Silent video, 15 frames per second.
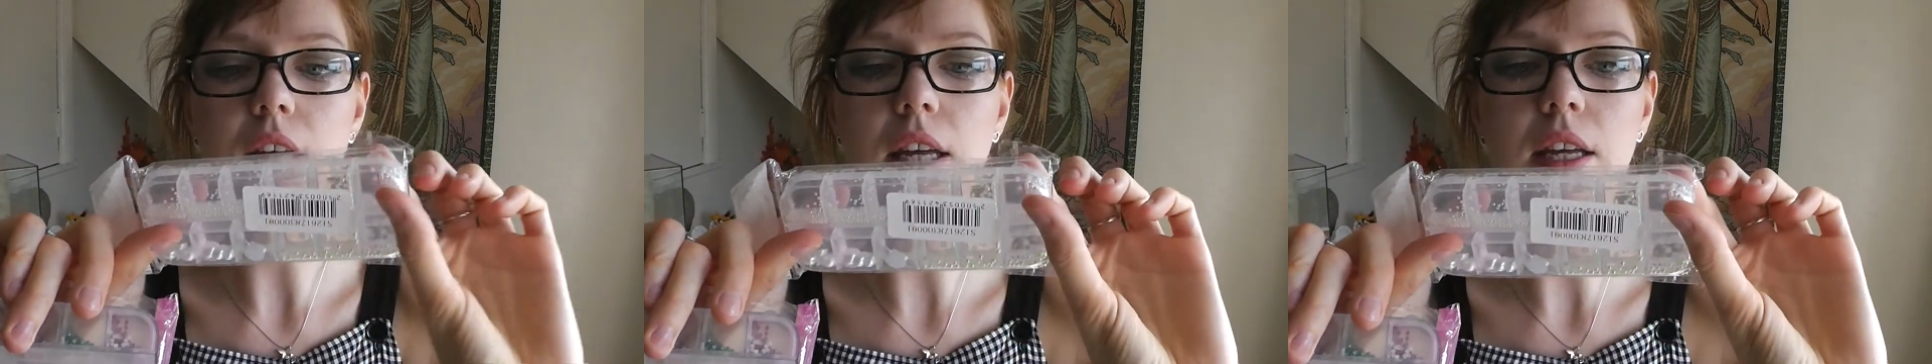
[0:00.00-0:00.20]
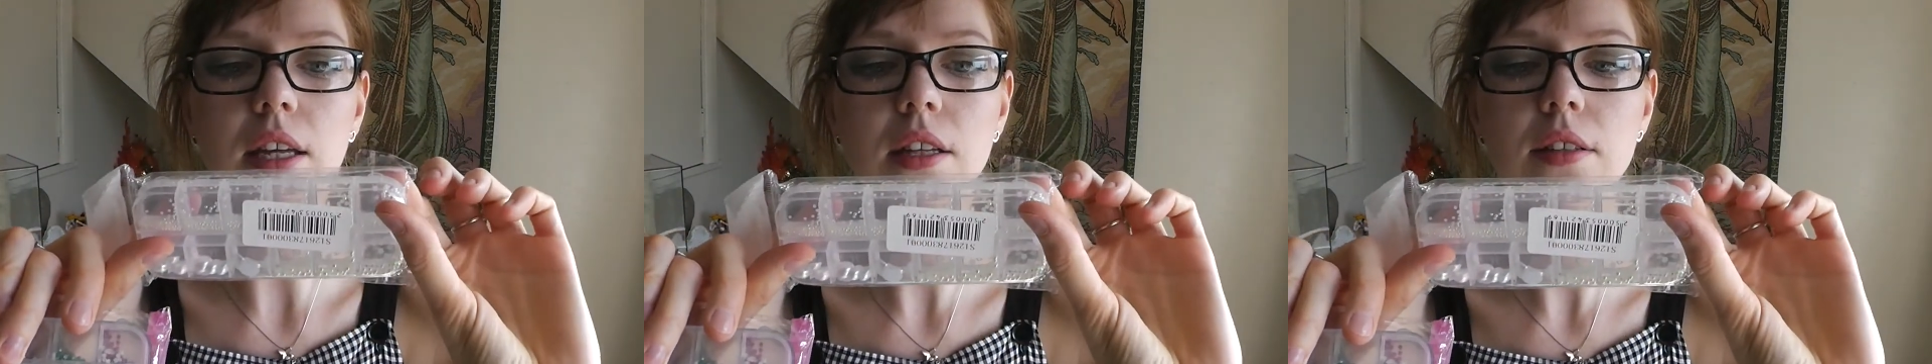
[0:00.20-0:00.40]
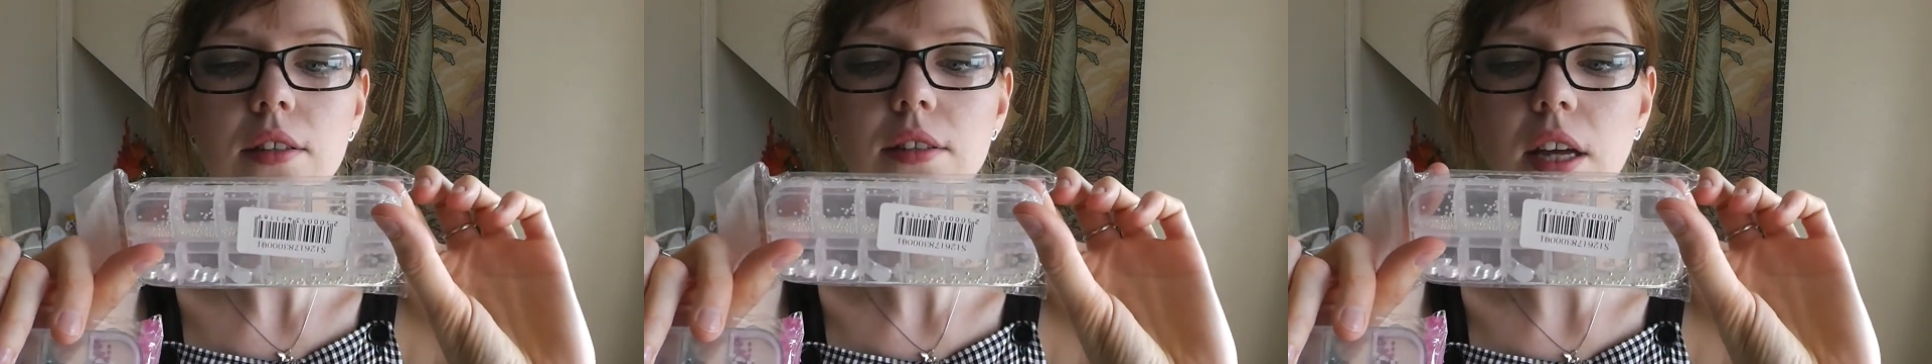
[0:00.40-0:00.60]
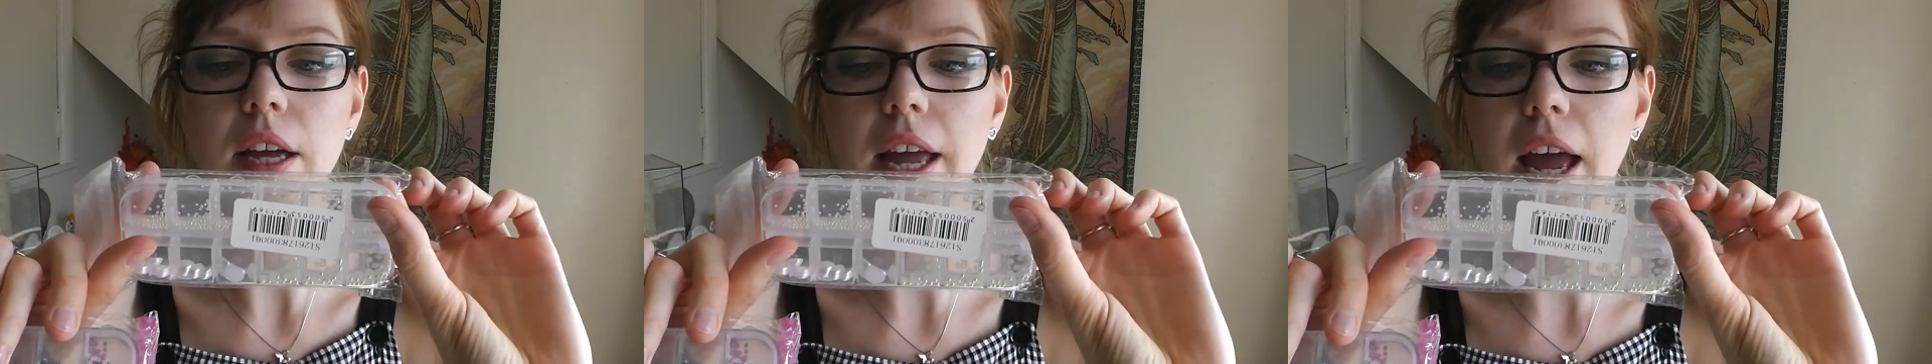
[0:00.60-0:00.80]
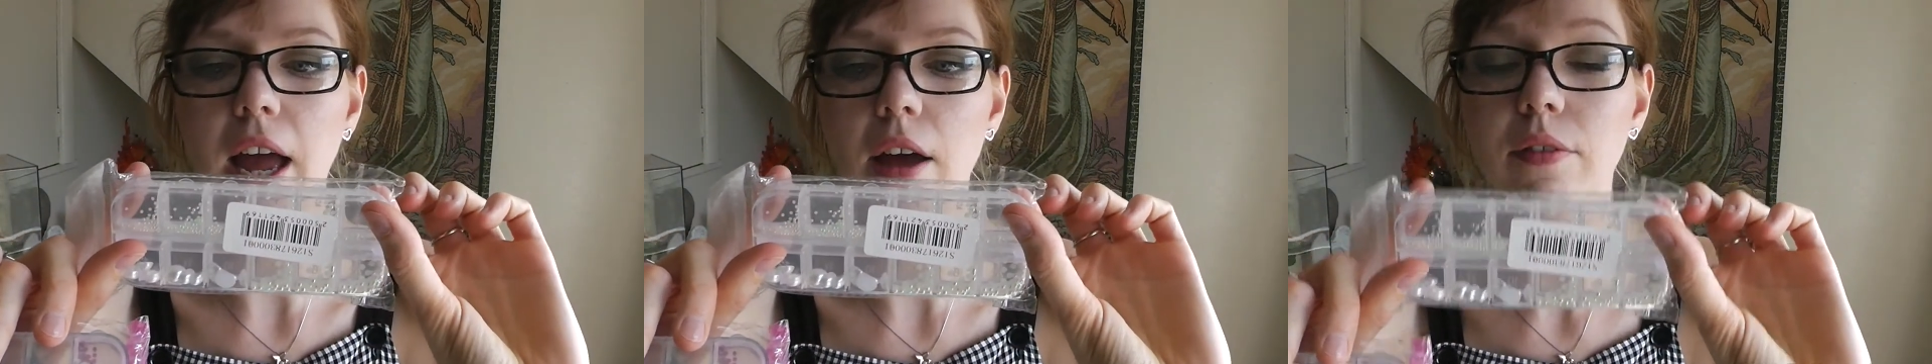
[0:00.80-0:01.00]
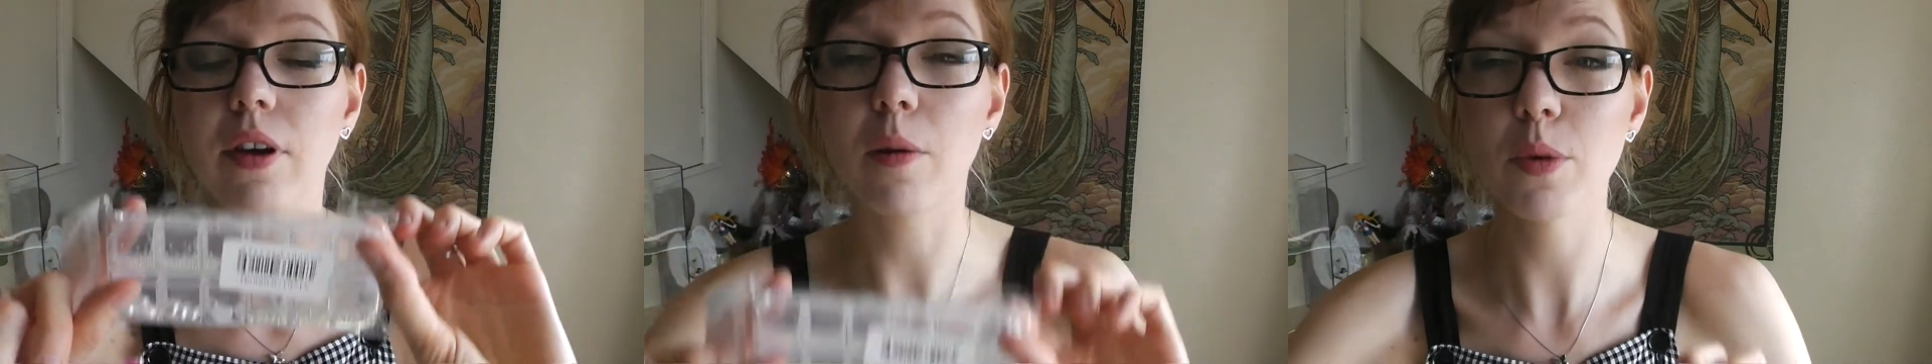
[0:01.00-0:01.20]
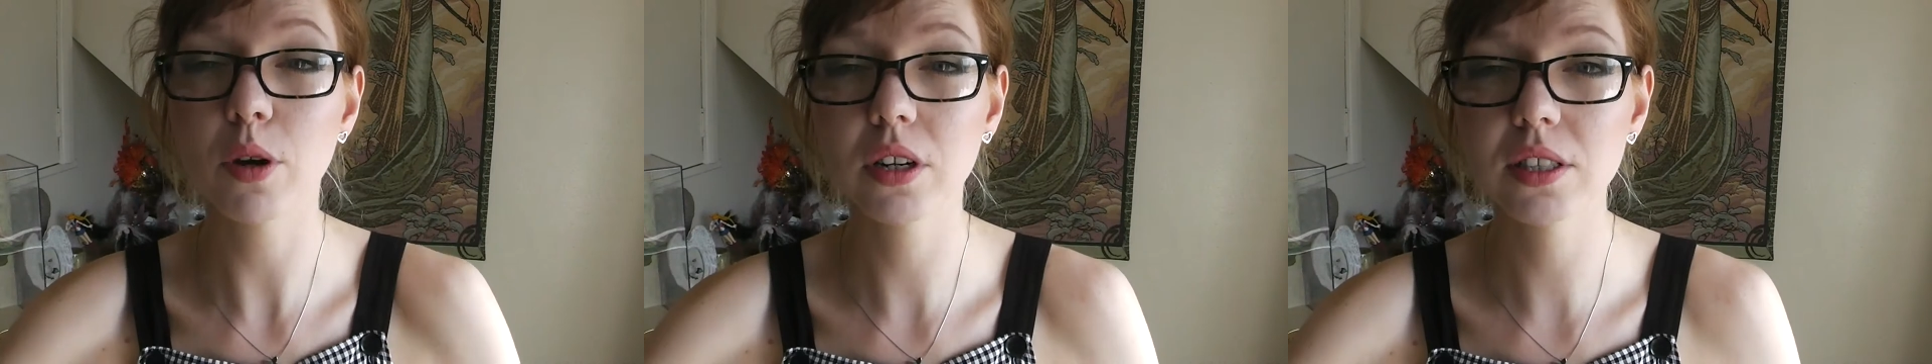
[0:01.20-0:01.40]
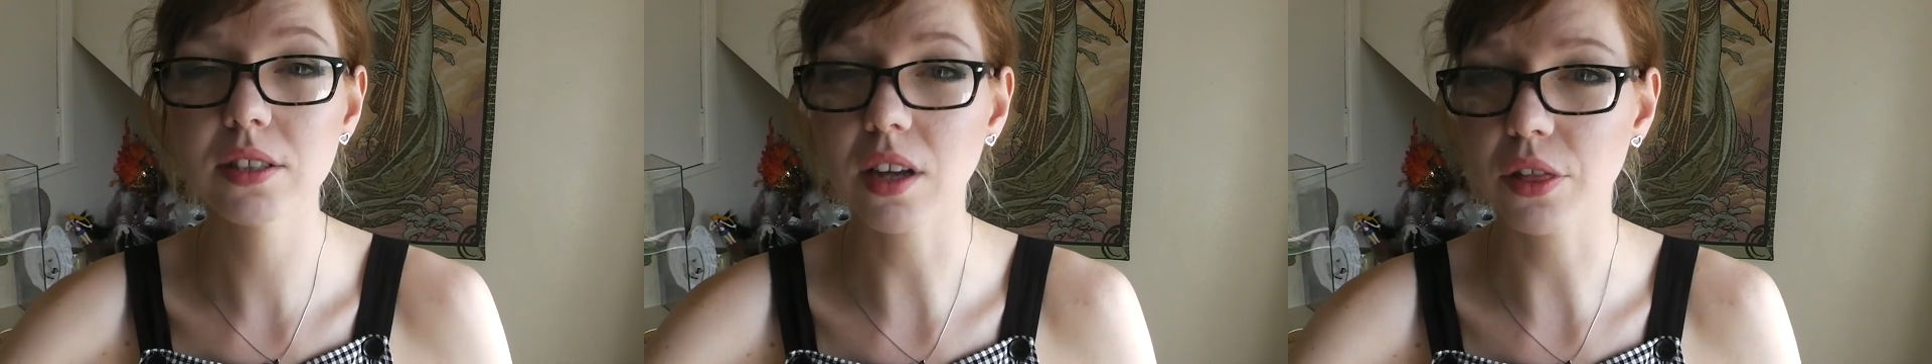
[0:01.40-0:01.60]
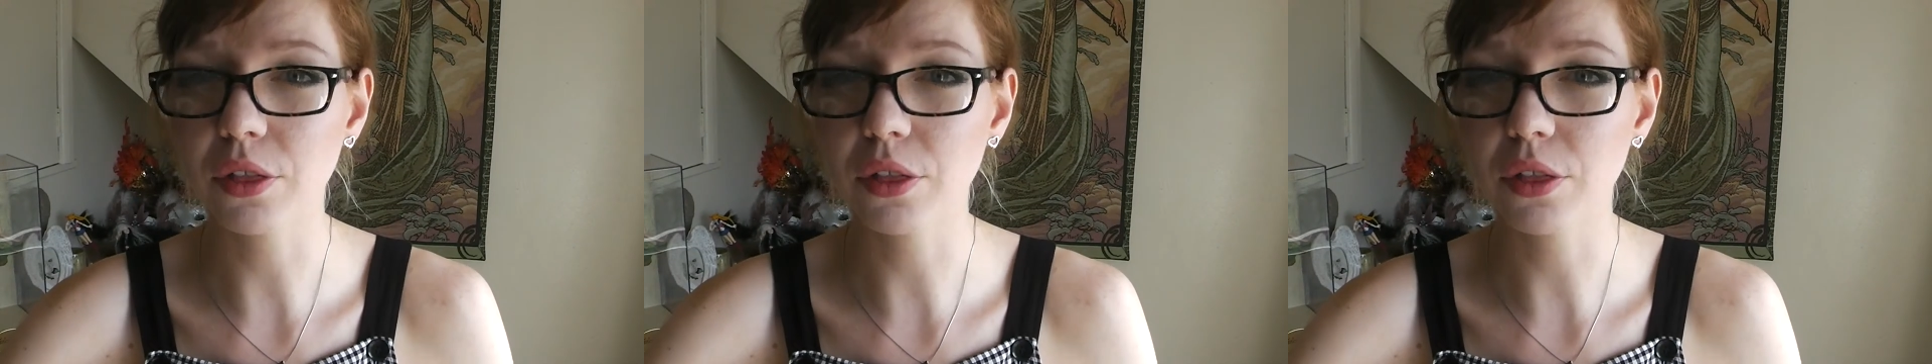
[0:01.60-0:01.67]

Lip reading: things I have, I'll be honest,